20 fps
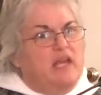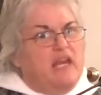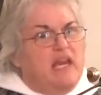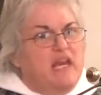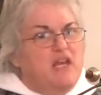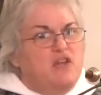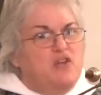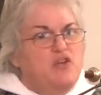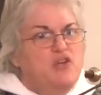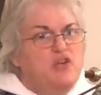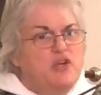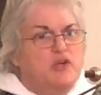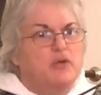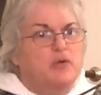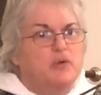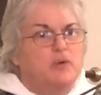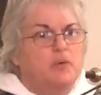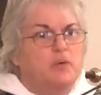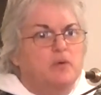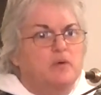in
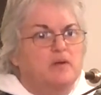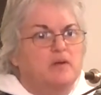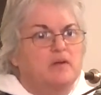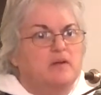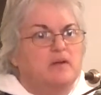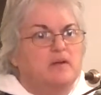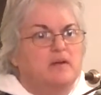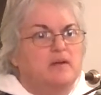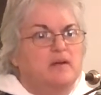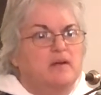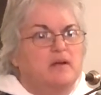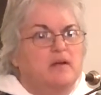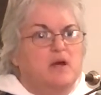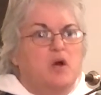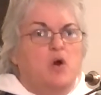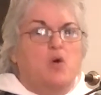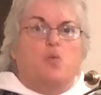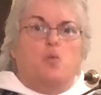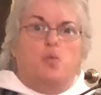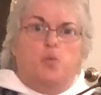you
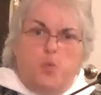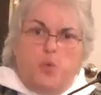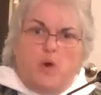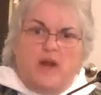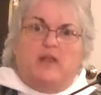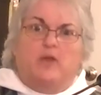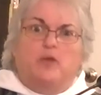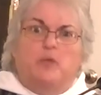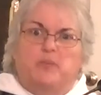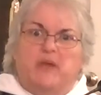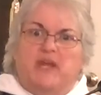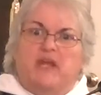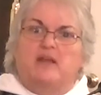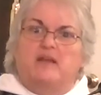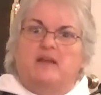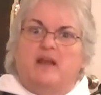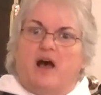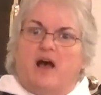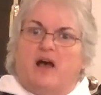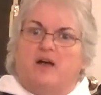will be
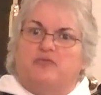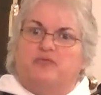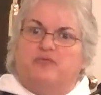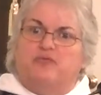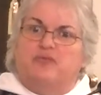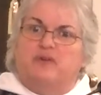enough,